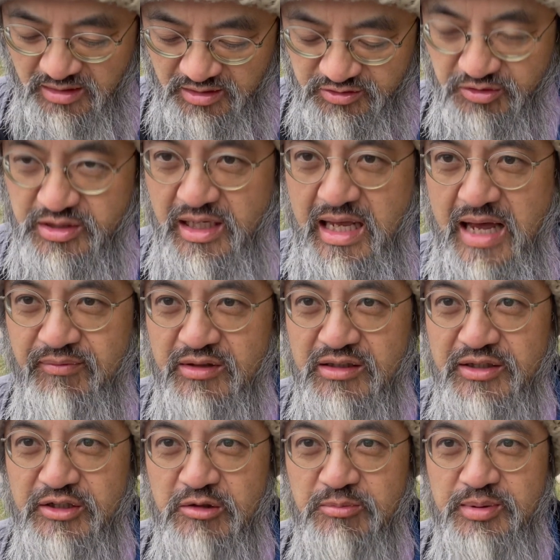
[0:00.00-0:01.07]
So you have a
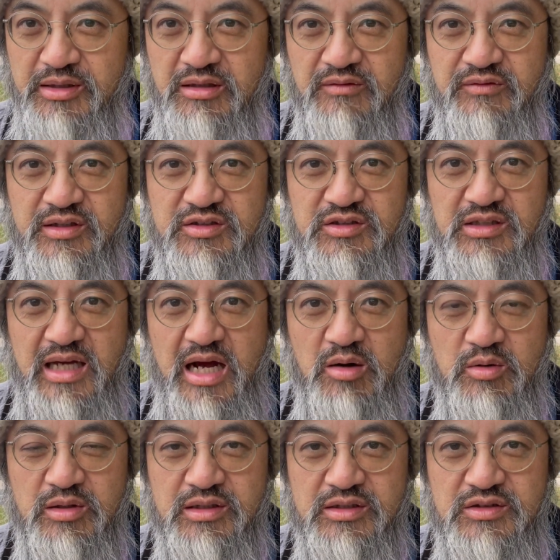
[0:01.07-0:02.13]
little bit of the
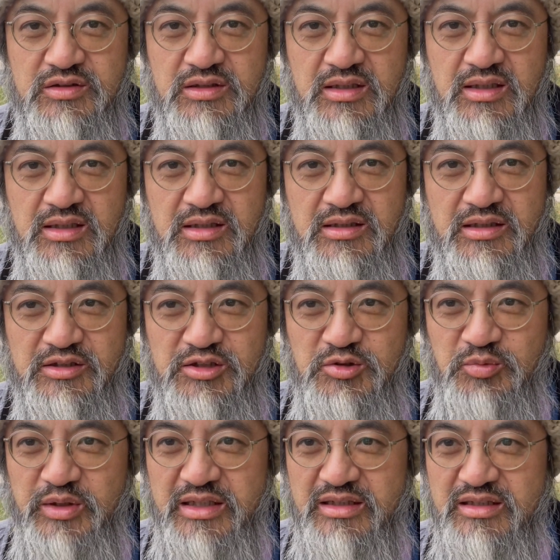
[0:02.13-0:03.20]
sourness, the
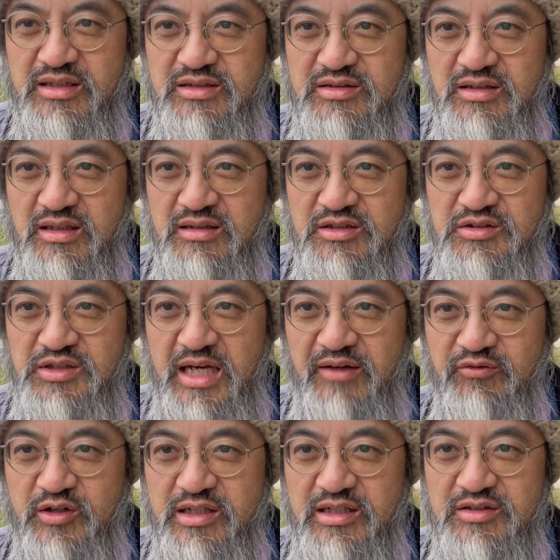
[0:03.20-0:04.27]
sweetness, and the
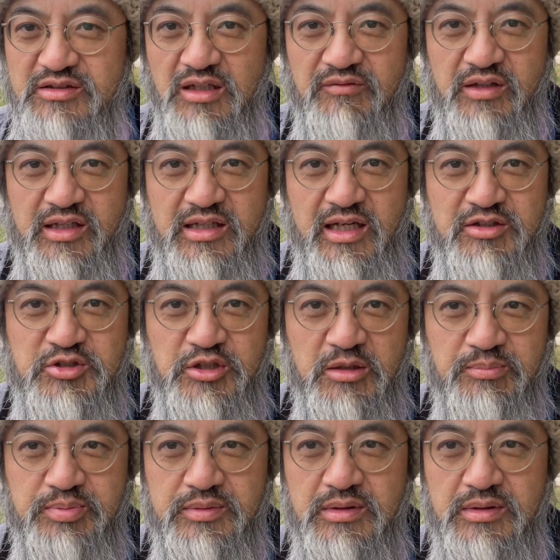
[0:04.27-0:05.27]
savoriness of the ketchup.